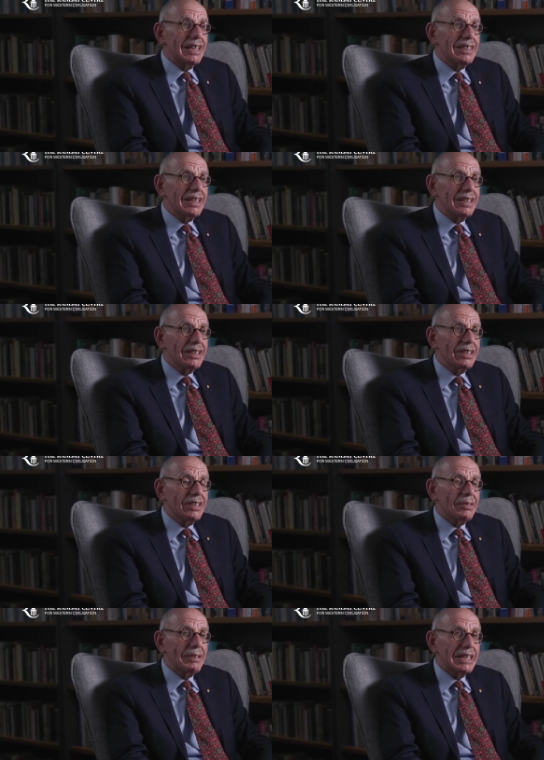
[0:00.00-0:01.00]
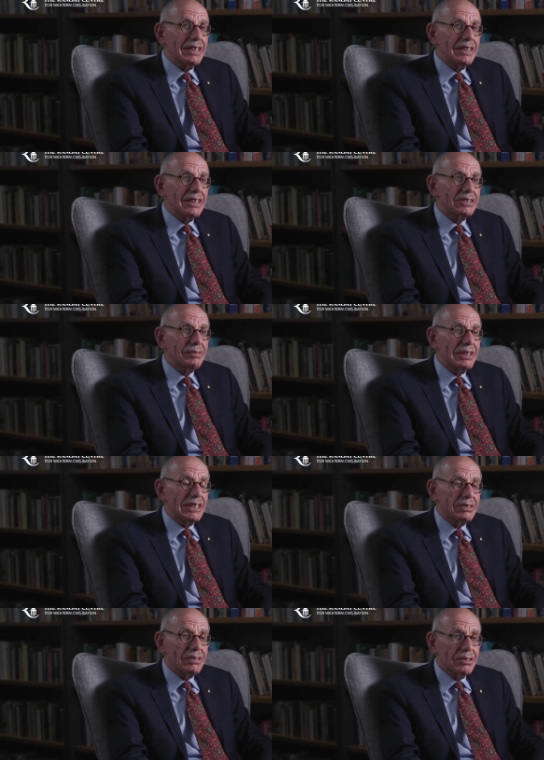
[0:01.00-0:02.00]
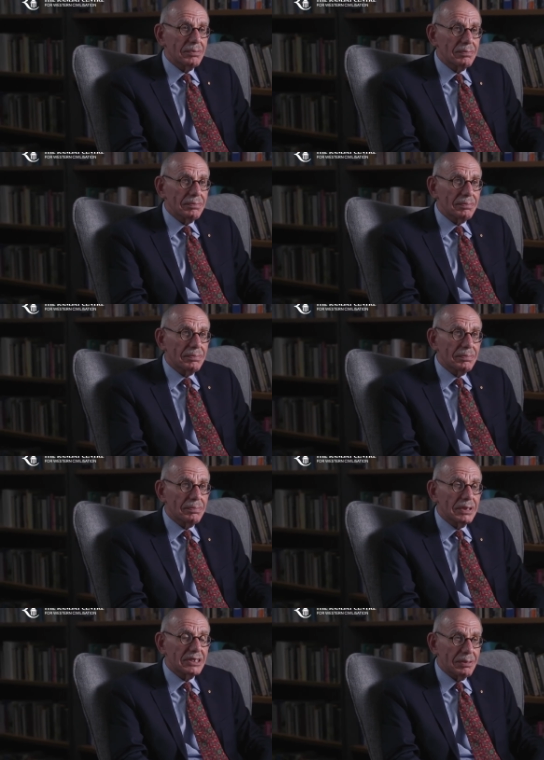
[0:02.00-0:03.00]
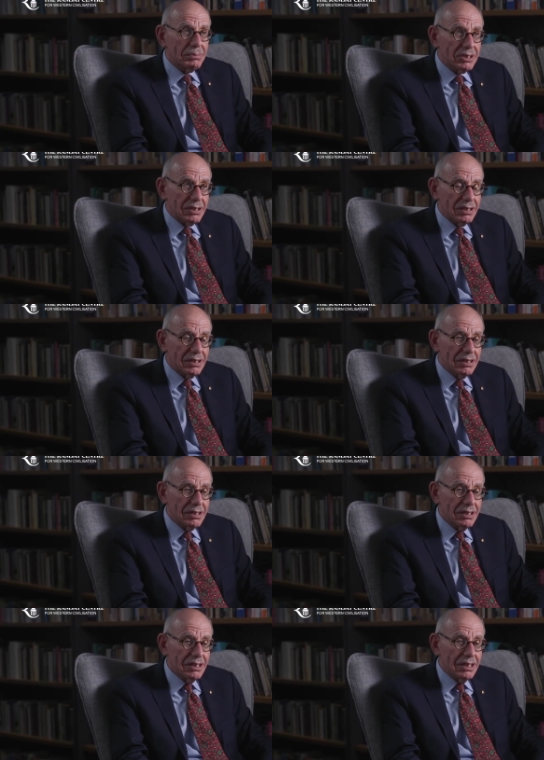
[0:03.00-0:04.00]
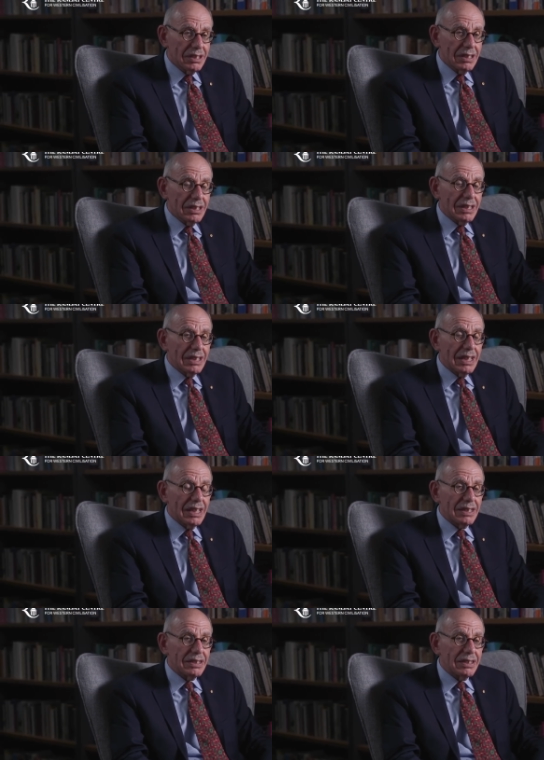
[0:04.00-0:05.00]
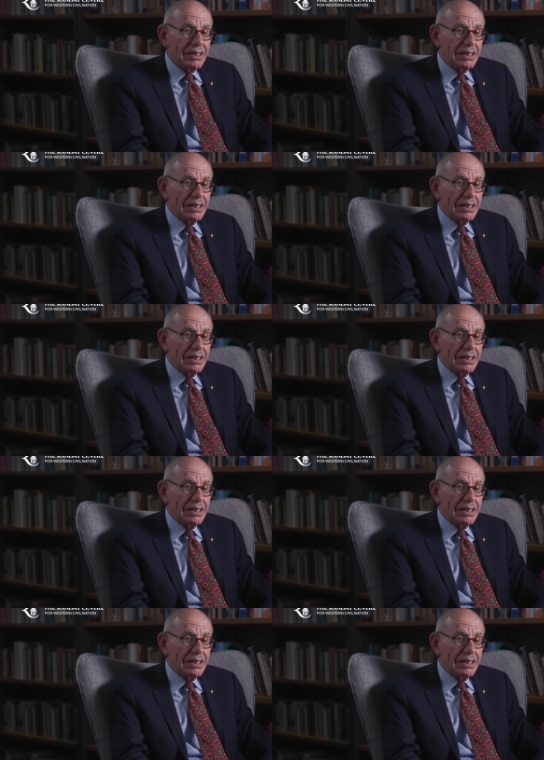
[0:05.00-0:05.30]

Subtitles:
I think correctly there's a very strong presumption that